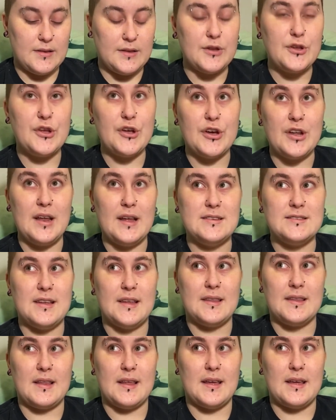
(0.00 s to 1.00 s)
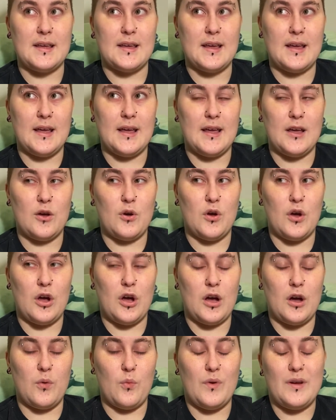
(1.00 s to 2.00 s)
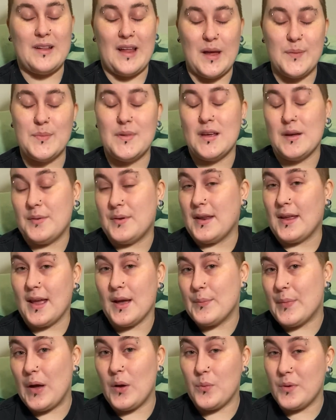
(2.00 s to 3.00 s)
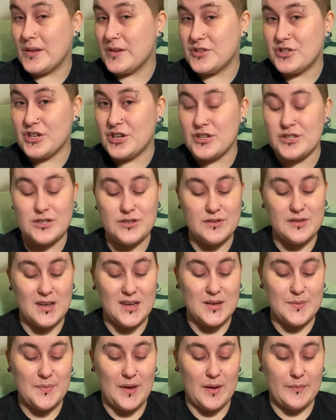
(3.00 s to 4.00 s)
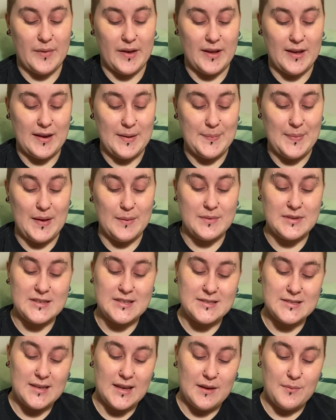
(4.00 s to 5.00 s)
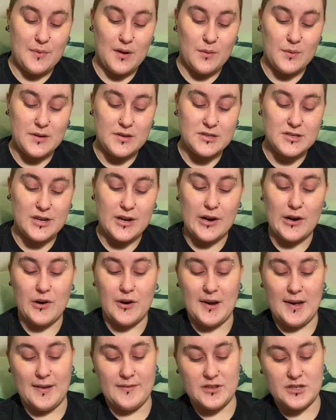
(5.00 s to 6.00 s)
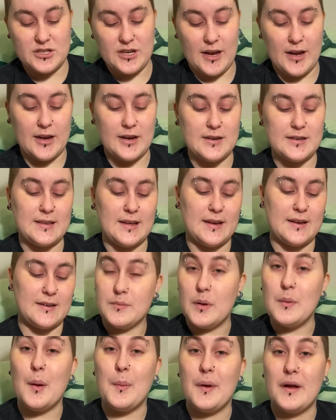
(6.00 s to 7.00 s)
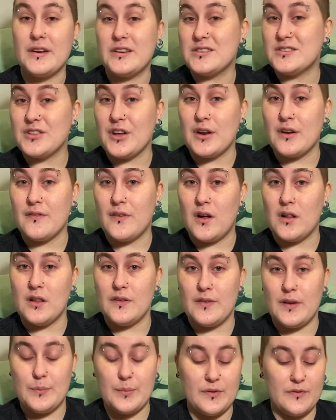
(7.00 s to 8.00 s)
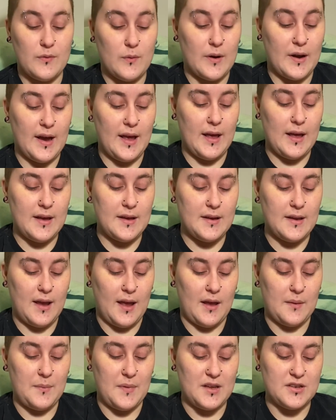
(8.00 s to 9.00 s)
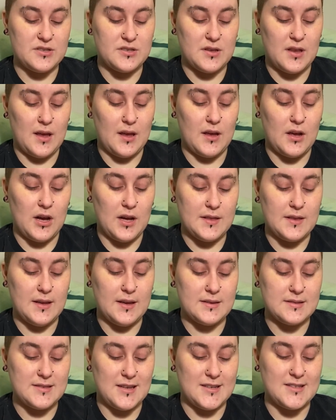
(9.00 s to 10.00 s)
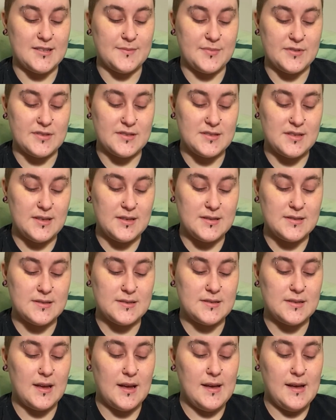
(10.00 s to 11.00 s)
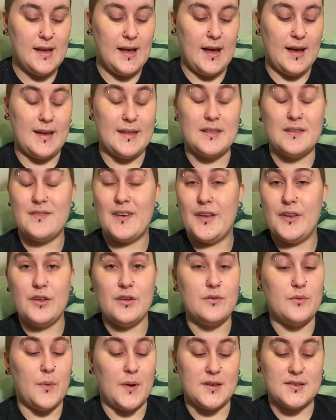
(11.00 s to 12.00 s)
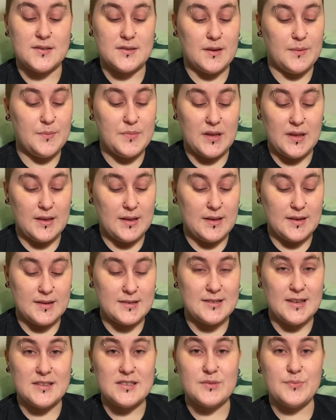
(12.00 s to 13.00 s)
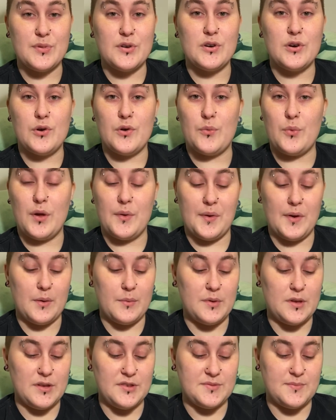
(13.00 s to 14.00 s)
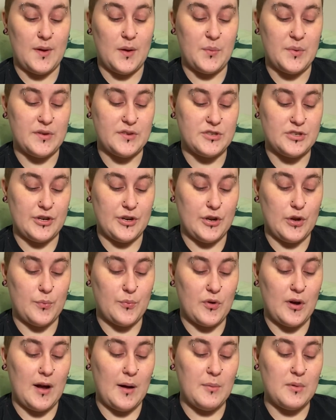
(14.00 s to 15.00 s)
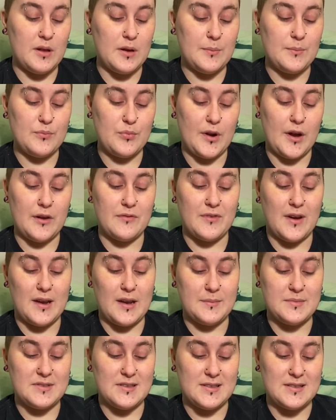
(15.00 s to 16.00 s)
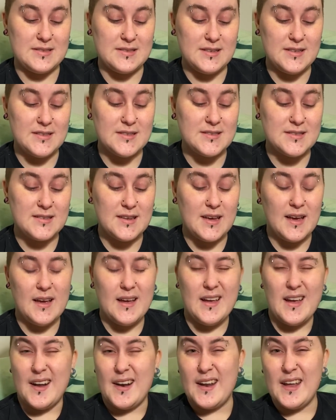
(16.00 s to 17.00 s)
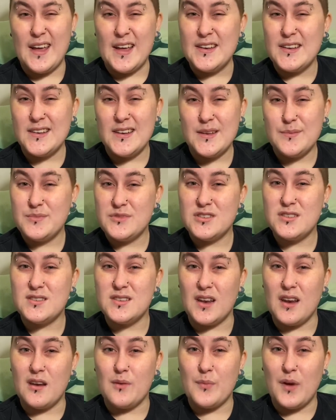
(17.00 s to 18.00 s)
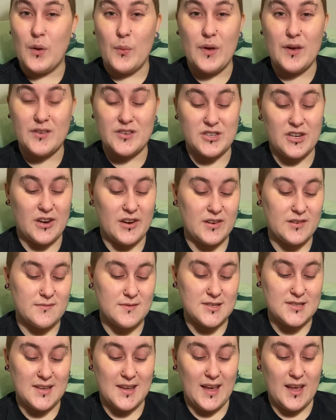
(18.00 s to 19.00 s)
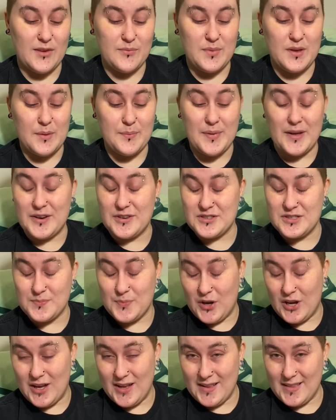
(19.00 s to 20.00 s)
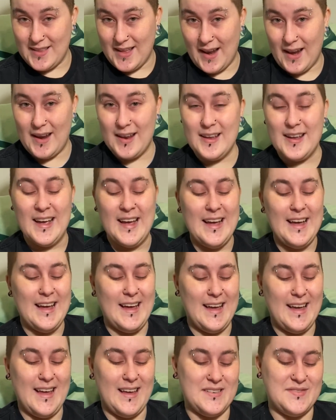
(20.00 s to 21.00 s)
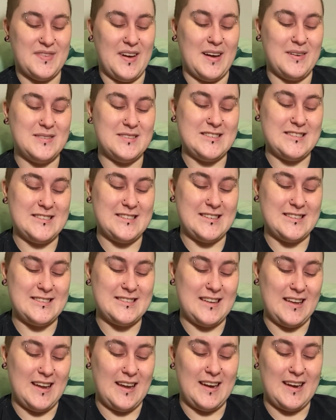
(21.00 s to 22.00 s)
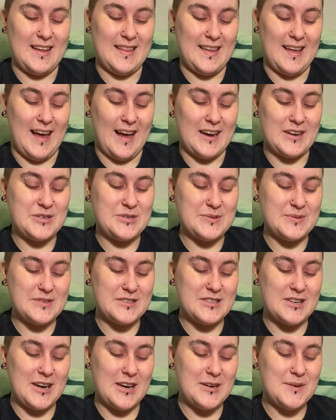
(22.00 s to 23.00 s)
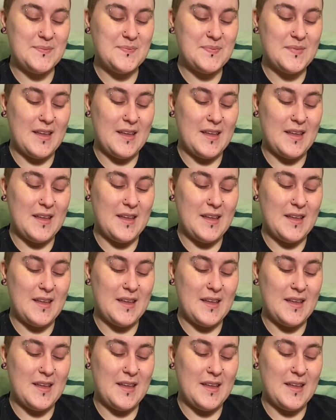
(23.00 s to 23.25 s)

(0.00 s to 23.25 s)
good as in like, will I be able to get my wheelchair to them? Am I gonna be able to sit in my wheelchair or have a chair? Like, my parents thought of all of it beforehand and made sure they got the accessible seats, and the venue was completely accessible. We were able to use my wheelchair no problem, bring it right up to the seats, and I ended up just sitting in my wheelchair because it gave me a better spot than if I was just sitting in the actual chair.